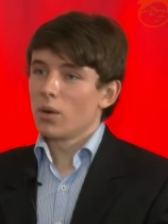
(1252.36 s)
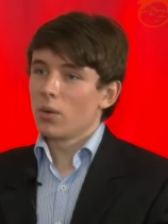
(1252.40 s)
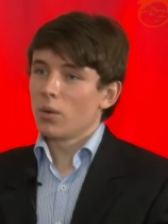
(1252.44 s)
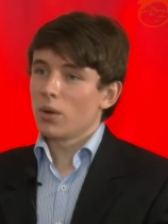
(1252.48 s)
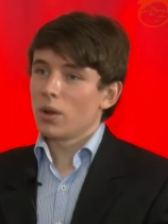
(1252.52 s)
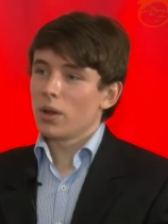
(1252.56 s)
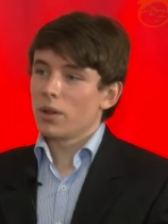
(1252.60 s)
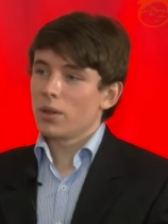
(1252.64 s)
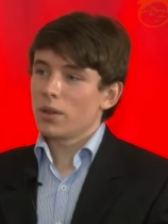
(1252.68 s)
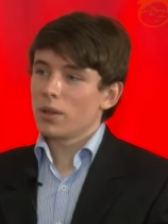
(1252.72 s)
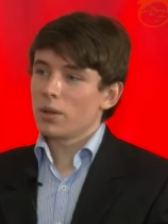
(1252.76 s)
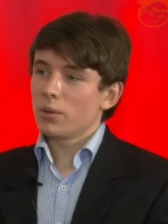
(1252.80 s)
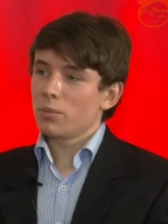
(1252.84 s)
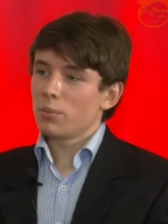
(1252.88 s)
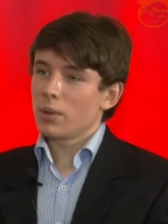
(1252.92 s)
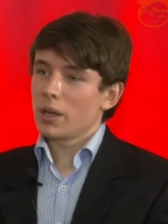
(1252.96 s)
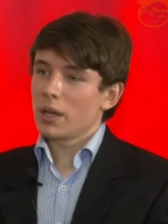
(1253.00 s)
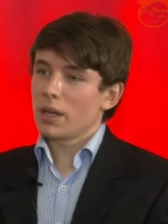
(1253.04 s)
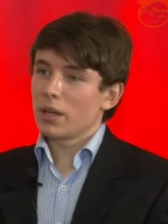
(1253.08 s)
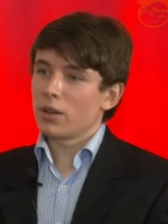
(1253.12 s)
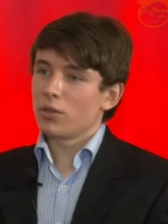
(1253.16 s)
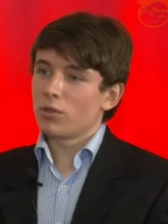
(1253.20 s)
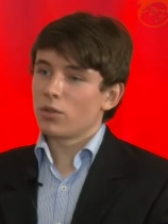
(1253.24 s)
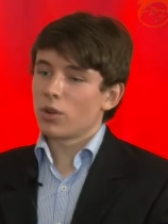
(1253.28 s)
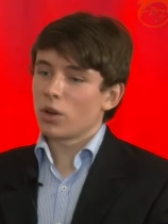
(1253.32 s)
Well, I think
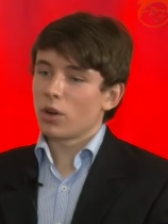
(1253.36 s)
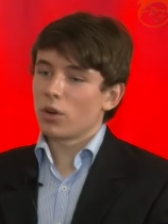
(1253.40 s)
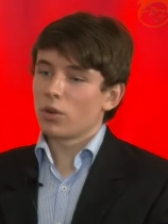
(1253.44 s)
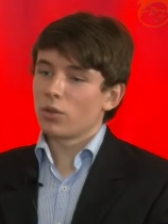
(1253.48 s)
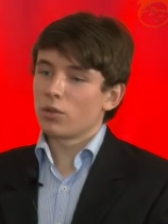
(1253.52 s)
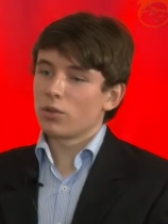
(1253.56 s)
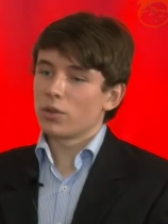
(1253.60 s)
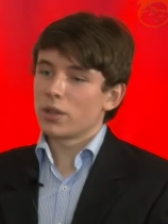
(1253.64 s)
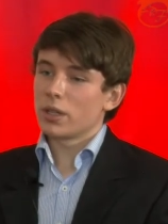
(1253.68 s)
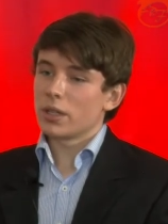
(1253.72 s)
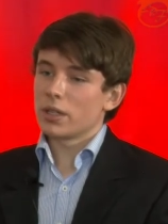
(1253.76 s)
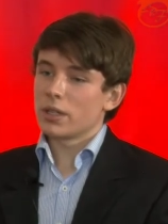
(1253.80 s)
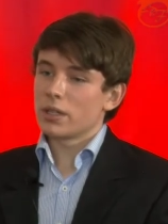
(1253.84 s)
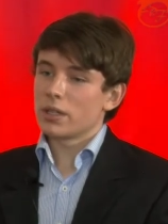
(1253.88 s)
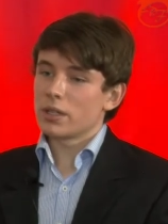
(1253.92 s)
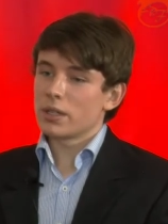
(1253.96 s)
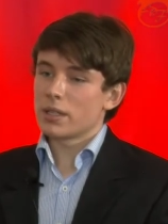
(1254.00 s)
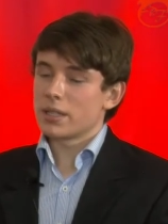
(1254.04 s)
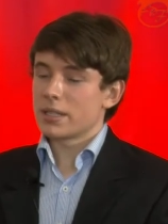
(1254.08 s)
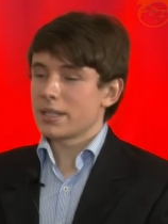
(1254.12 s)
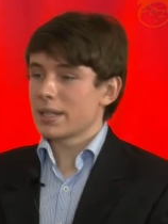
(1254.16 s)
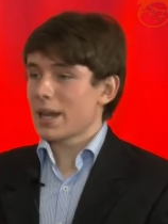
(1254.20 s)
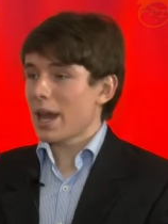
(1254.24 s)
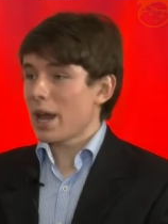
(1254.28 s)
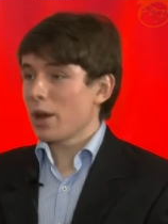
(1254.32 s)
being involved in
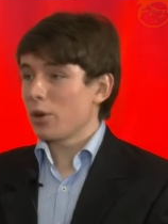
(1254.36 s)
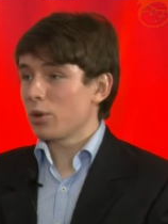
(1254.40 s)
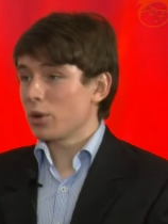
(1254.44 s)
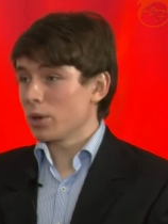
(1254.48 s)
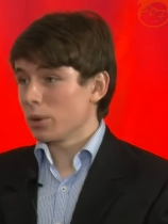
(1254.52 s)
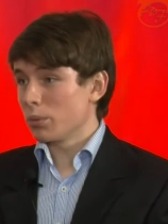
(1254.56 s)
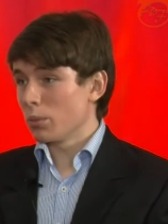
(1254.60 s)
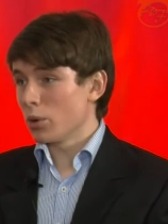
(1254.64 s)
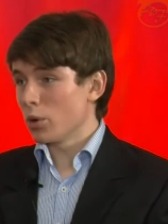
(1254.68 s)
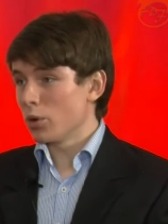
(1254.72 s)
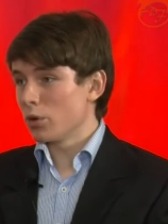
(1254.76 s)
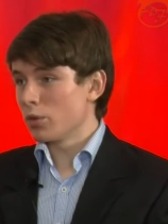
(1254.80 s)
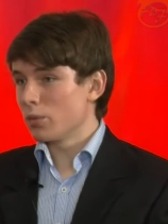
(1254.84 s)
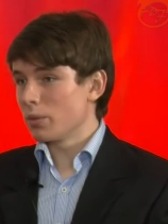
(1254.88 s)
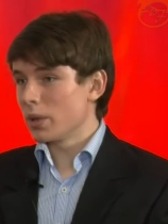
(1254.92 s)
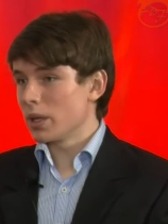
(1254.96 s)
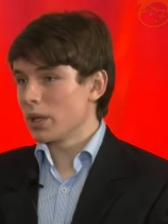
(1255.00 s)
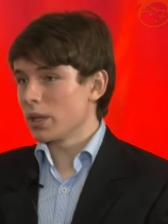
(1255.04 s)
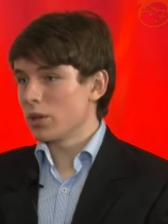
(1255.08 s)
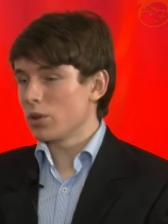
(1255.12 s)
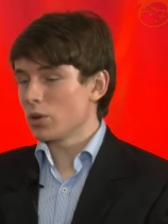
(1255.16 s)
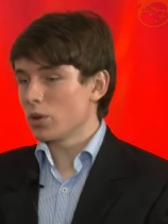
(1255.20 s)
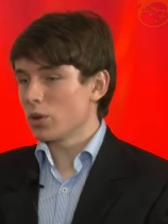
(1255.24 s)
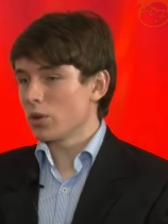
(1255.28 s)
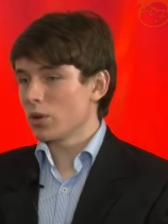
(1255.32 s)
the scouting
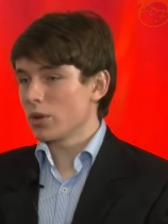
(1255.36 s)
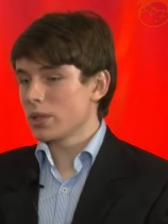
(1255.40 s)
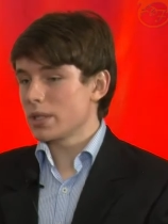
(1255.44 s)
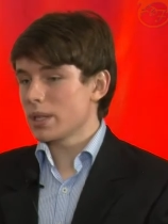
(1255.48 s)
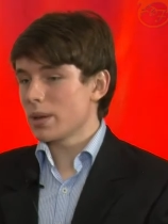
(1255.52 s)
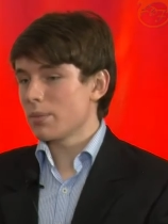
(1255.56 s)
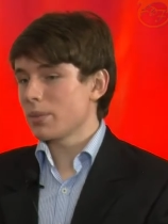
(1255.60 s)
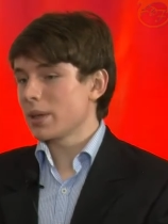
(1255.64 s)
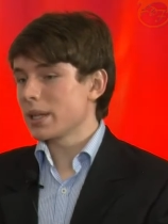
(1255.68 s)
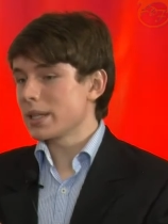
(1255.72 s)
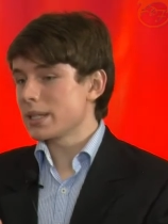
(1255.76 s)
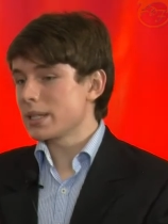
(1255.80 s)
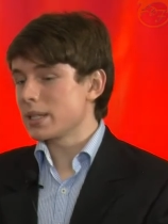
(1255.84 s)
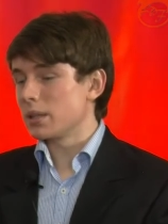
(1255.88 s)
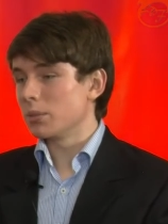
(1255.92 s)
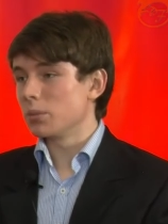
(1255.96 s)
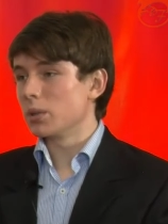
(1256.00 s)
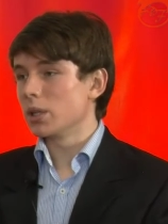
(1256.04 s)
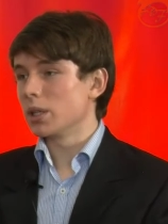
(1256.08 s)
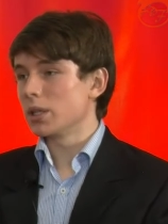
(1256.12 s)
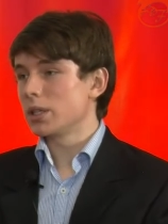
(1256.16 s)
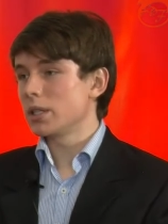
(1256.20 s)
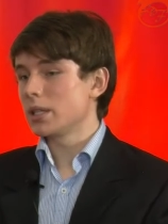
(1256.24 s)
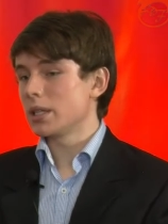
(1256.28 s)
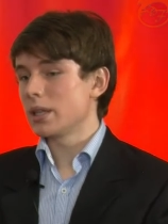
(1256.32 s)
movement or something
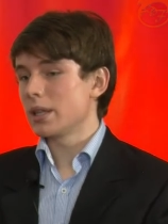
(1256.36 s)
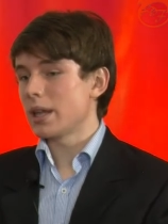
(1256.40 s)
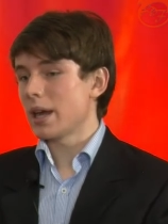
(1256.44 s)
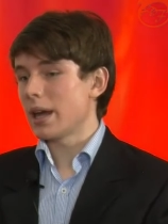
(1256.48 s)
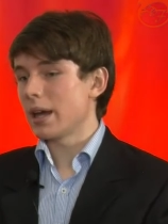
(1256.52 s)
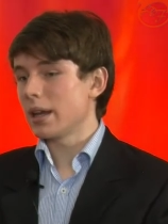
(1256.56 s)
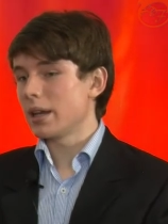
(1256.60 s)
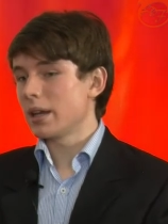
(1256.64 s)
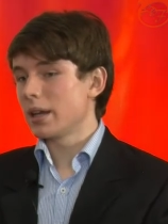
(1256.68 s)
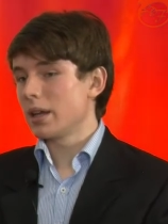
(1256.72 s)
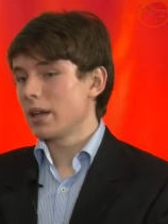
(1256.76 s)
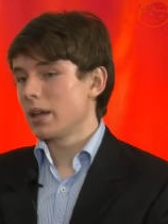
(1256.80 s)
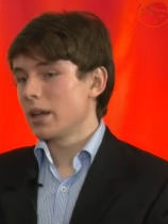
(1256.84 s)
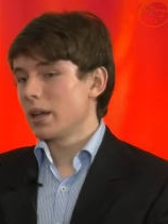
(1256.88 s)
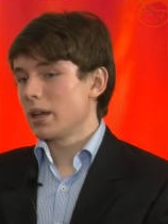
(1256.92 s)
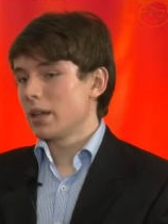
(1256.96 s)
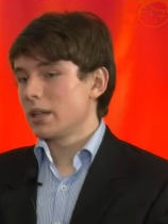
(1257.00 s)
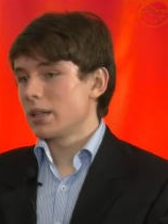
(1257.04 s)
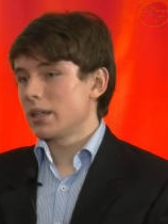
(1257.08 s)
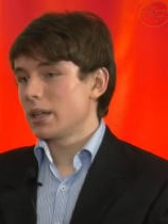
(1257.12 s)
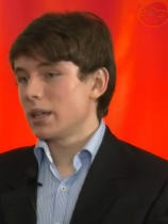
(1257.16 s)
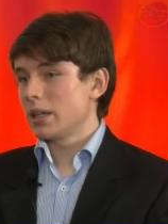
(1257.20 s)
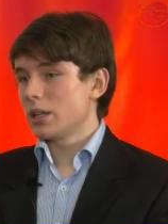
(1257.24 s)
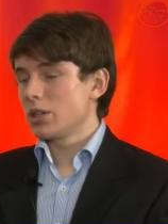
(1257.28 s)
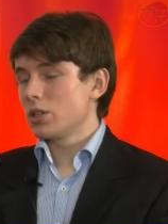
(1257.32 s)
similar to that
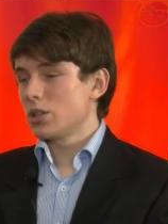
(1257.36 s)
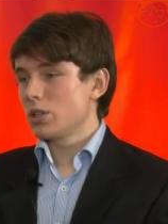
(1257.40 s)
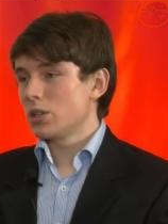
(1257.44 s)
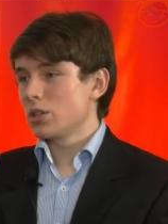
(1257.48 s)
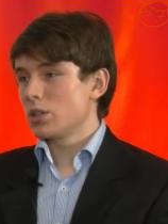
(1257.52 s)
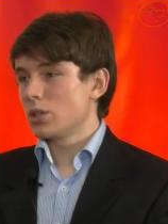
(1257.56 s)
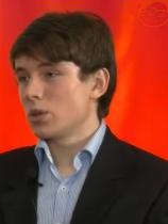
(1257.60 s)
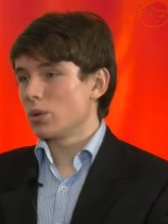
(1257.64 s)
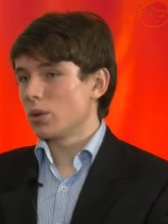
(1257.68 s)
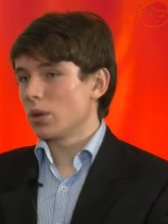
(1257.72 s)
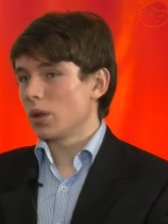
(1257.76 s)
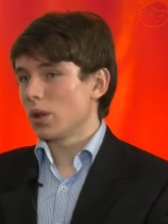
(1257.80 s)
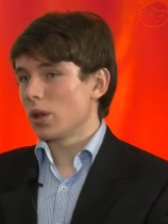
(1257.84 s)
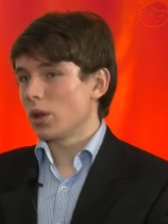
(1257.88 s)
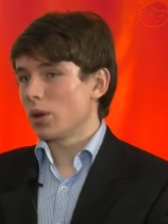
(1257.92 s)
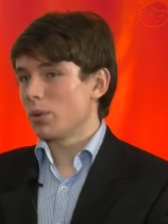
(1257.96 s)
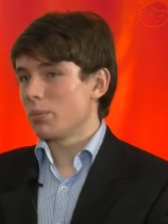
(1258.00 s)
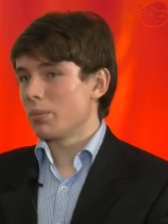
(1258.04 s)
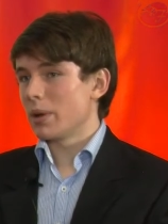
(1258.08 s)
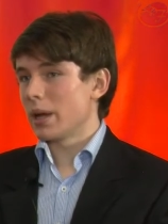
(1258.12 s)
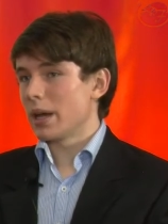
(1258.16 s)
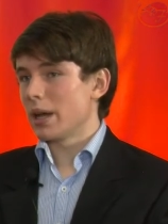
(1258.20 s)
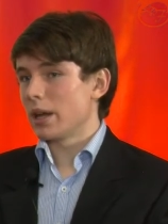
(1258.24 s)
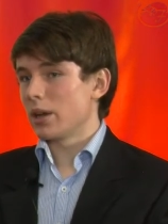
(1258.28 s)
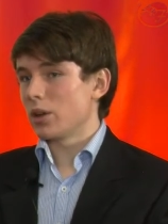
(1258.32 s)
teaches you a lot
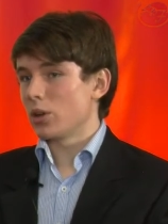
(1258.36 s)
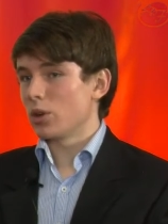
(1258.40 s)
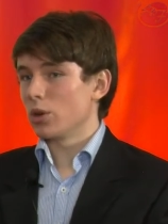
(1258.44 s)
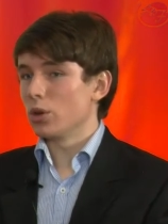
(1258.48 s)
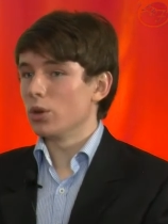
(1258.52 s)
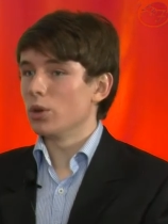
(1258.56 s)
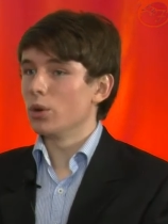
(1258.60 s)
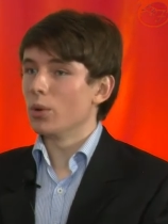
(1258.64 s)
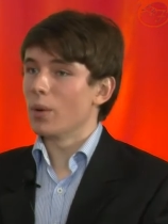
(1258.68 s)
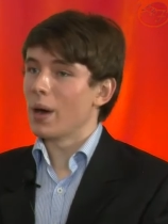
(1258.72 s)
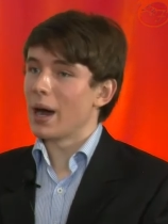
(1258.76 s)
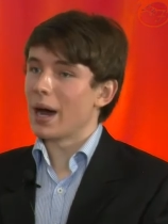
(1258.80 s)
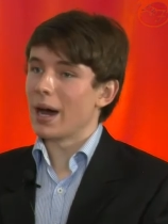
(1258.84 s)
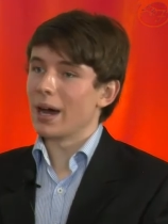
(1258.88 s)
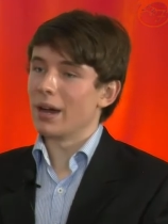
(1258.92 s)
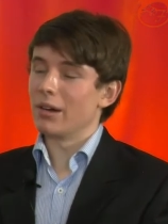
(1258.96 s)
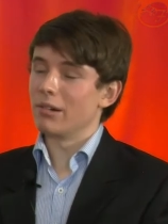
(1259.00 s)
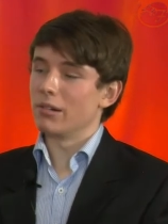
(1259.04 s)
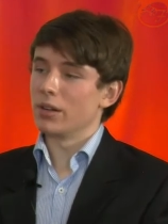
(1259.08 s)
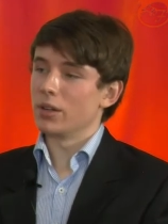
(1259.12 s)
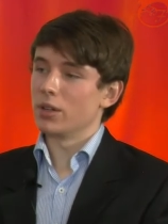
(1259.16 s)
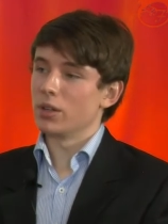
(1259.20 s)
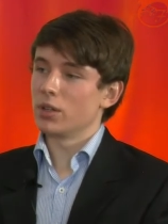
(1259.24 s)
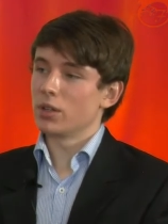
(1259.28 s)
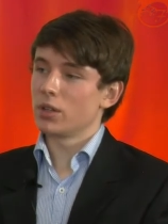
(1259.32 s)
about who you
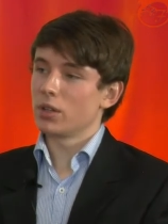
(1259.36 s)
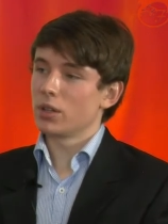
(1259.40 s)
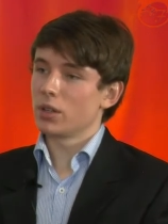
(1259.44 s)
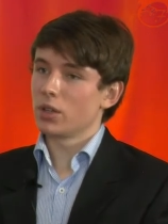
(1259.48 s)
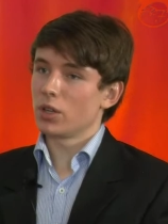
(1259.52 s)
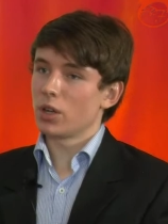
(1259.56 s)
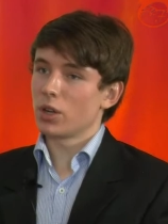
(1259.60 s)
are and,